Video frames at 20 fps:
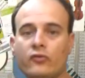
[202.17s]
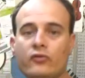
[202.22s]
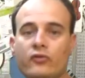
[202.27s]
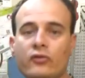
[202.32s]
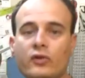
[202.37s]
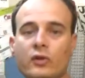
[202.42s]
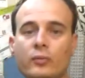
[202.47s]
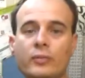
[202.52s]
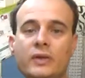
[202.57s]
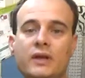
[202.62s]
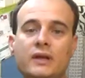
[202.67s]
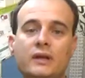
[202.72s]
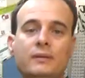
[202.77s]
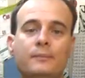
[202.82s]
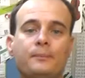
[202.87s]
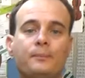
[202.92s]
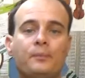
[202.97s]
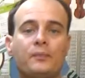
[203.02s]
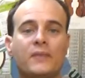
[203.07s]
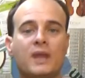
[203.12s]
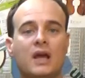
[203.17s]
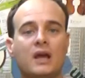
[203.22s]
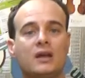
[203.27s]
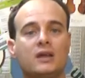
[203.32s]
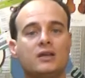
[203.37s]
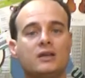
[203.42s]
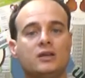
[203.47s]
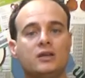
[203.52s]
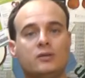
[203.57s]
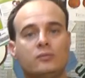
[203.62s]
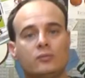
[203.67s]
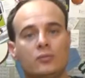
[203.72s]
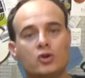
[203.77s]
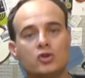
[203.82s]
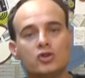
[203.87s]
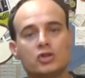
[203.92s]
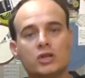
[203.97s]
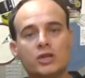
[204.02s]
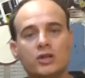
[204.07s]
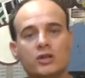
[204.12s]
filming I
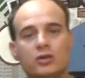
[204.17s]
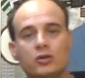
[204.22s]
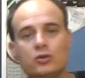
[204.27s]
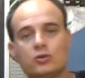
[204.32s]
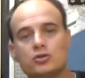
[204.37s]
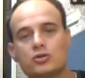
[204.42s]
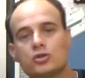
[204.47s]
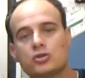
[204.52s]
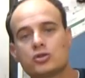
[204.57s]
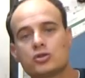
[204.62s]
mostly use